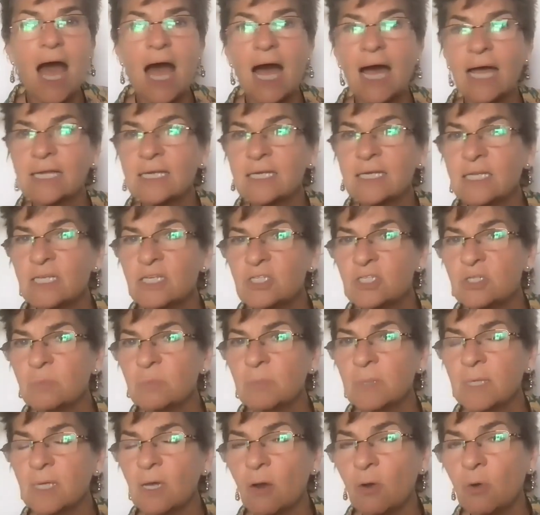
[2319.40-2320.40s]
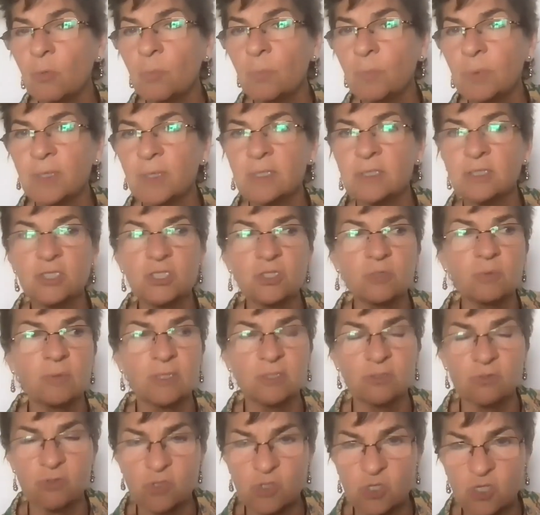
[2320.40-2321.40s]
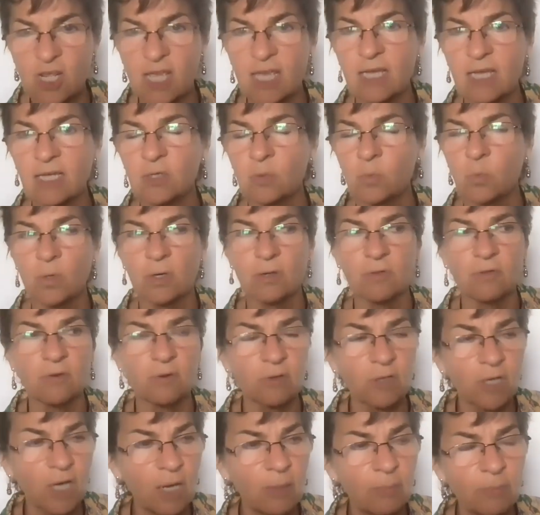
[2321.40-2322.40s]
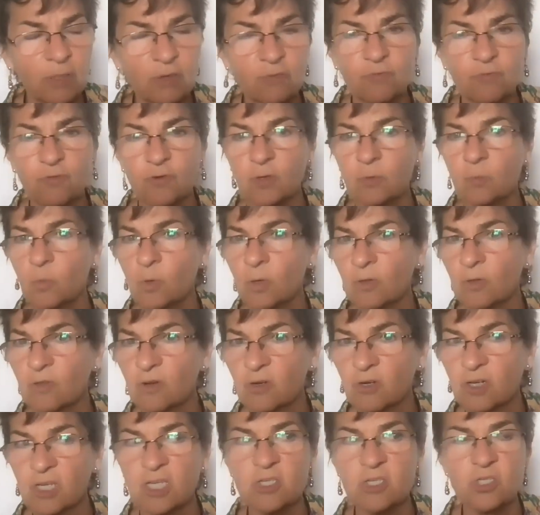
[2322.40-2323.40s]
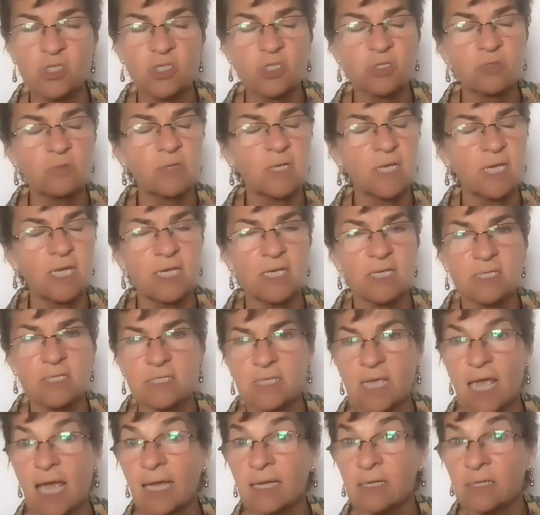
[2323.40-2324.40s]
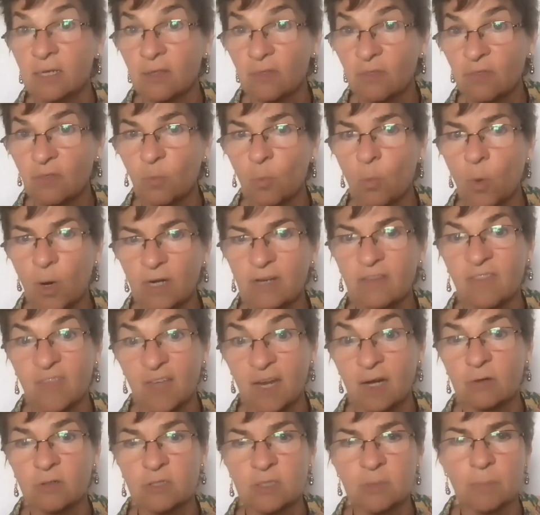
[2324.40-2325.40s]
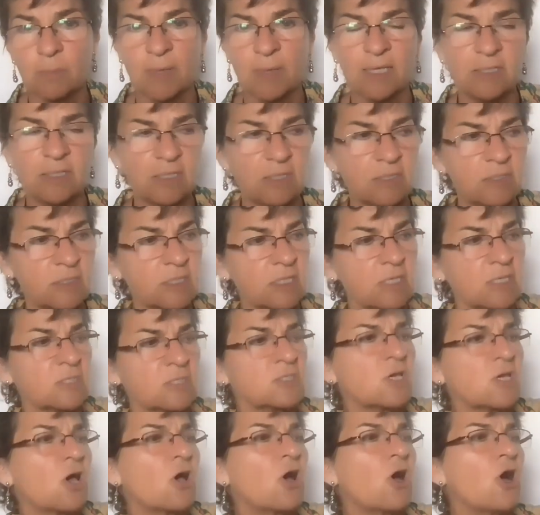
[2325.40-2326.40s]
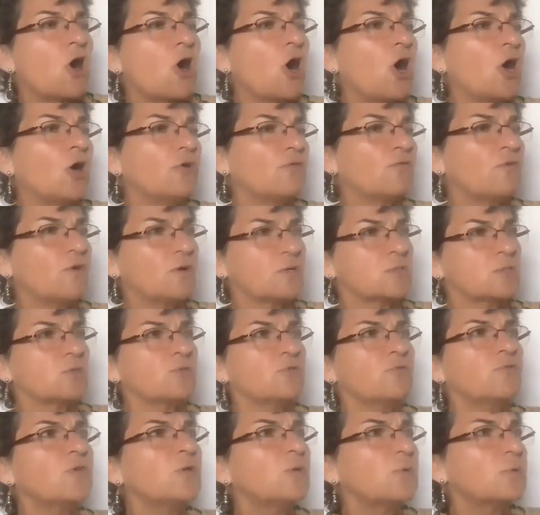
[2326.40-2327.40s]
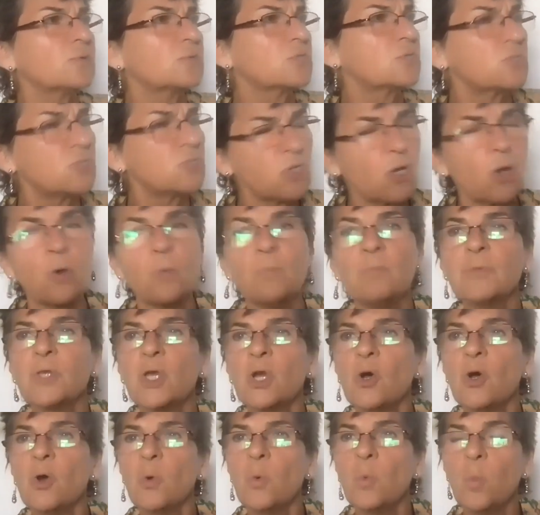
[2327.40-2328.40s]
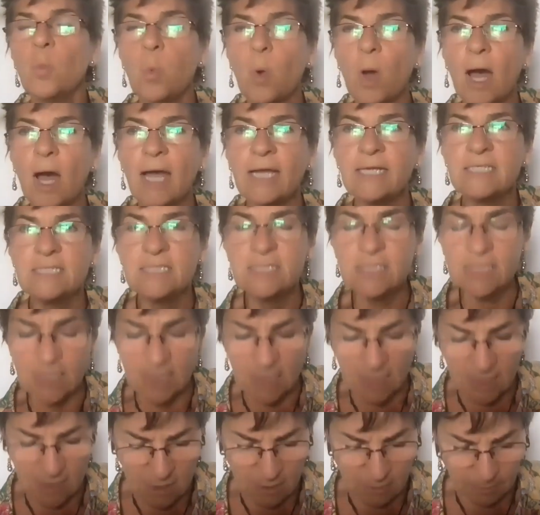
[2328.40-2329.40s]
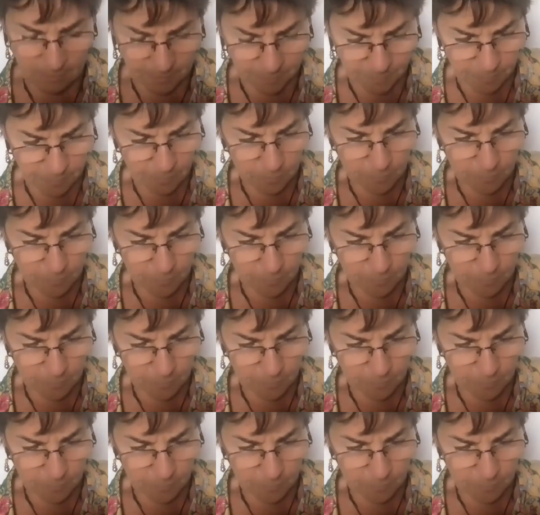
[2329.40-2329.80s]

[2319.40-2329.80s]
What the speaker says: I need to be open to understand where they're coming from, where their history is, and what their dependence is on fossil fuels. So I did